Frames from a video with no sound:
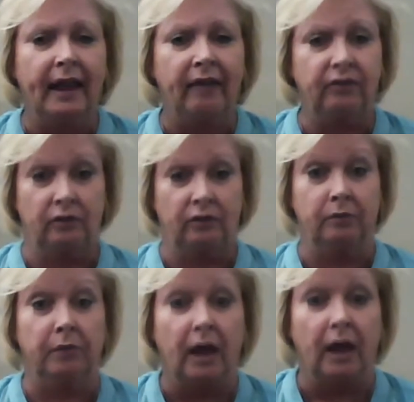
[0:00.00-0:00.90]
started
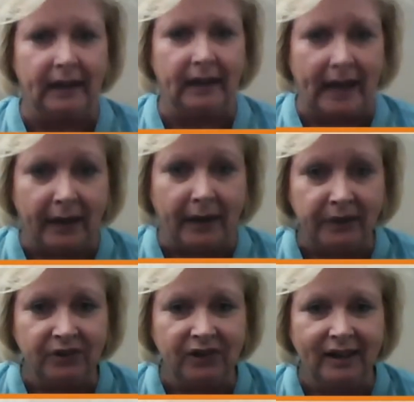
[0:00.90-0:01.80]
blocking out,
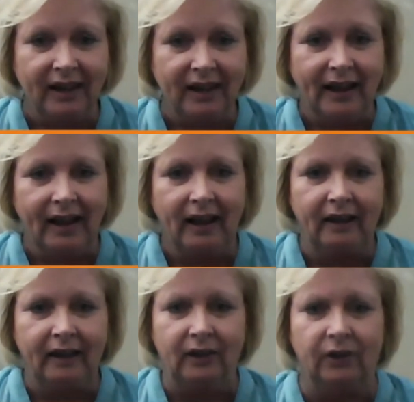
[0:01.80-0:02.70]

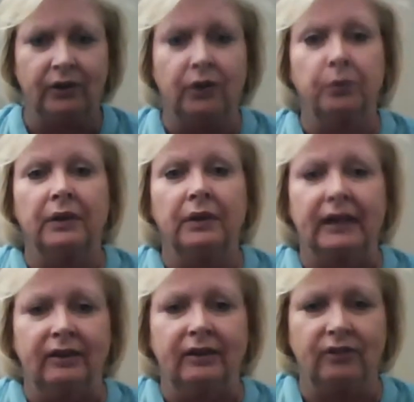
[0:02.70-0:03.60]
you release
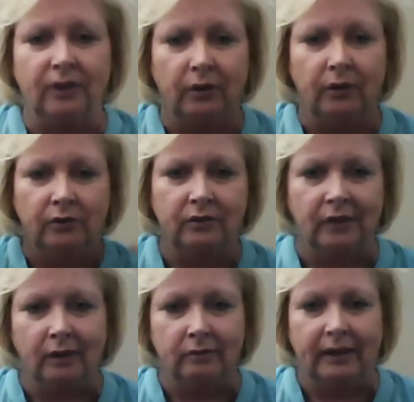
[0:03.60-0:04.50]
those,
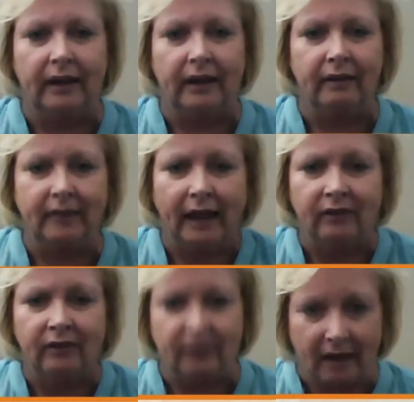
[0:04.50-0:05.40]

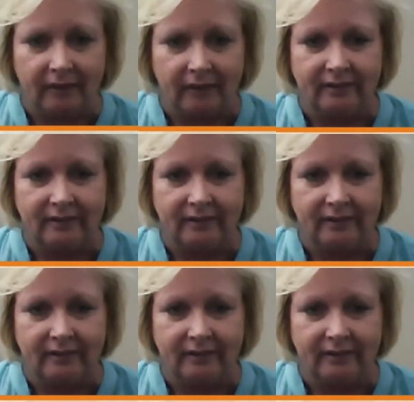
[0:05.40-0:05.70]
headsets.